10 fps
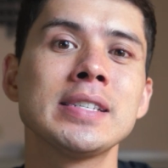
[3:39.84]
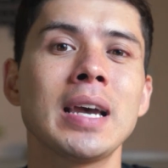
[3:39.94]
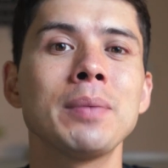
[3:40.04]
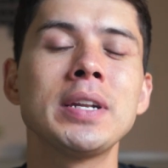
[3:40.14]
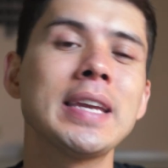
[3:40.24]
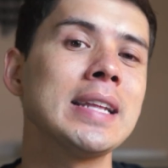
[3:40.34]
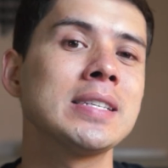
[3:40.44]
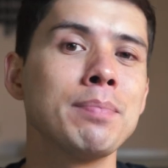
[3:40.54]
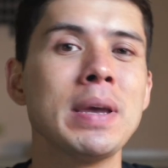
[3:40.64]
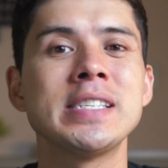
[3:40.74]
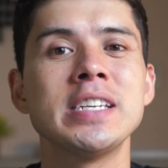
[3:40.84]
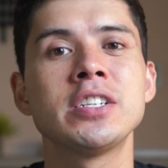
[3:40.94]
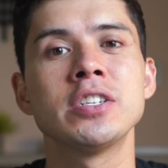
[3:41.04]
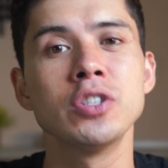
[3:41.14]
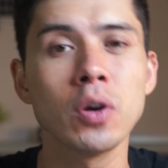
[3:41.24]
Simon gets a
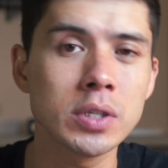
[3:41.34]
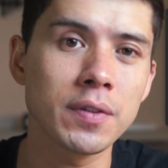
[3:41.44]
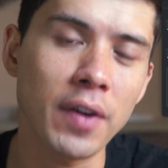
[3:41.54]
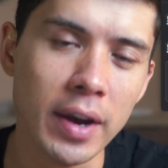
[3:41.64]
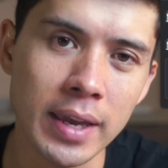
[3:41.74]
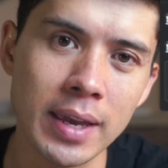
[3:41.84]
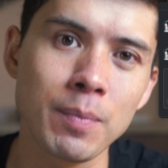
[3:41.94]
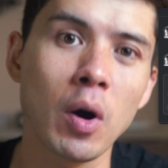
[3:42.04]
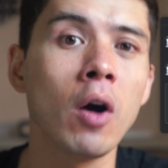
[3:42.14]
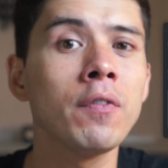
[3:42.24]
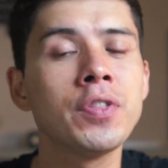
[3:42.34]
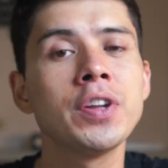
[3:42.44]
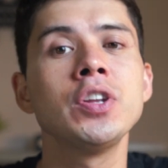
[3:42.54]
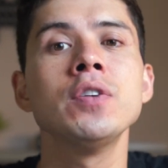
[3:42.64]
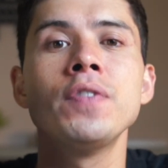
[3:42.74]
message to notify him of
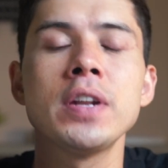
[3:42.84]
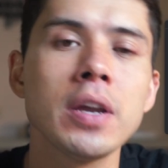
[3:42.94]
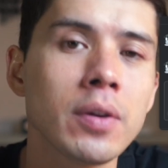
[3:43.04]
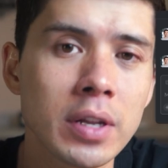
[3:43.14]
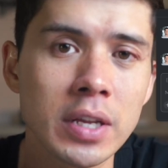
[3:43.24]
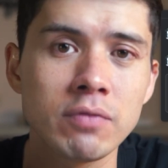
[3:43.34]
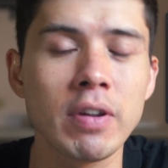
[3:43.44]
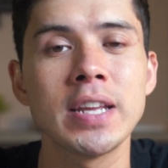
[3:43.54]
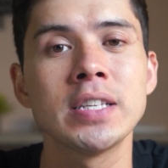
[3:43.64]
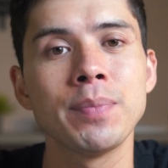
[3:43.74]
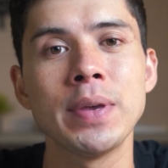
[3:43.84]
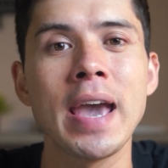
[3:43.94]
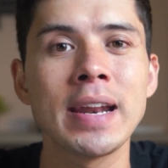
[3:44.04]
the new video that is ready to be